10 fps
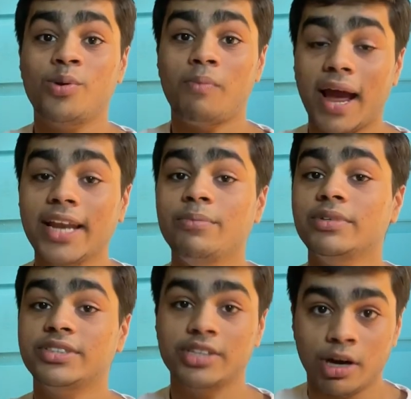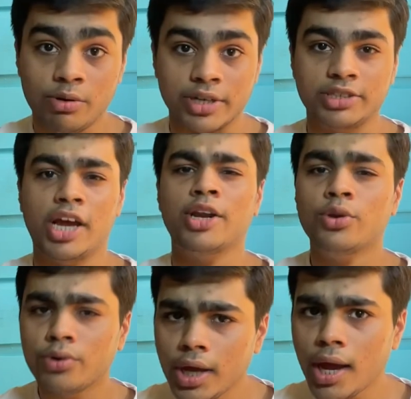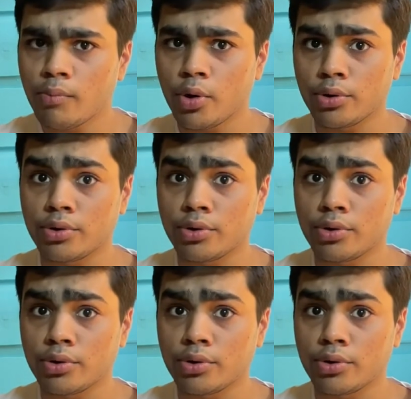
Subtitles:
My name is Gaurish and today I'm going